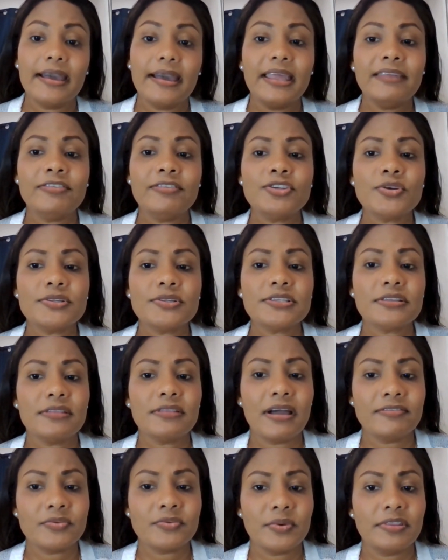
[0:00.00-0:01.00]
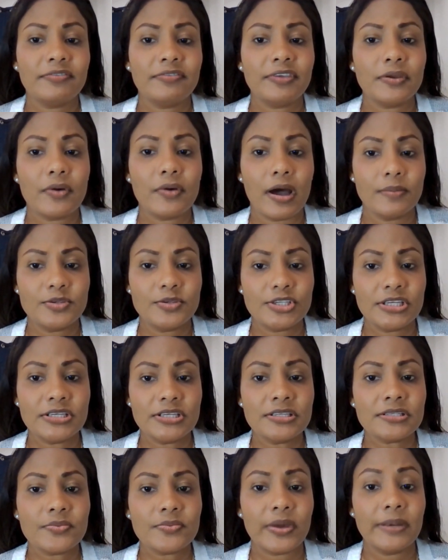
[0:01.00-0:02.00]
individuals are left with few
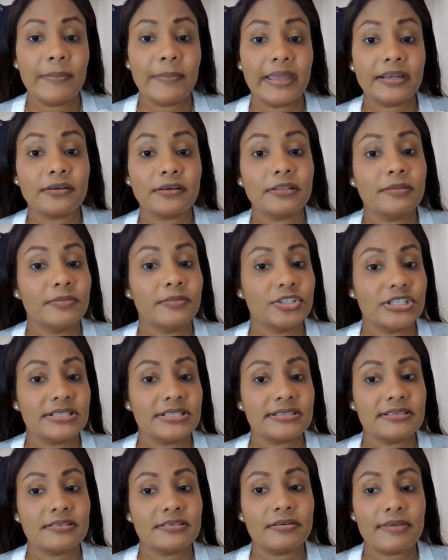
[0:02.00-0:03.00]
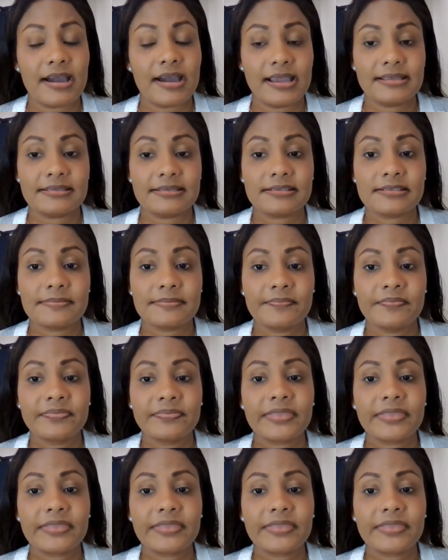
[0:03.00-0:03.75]
options when medical emergencies arise.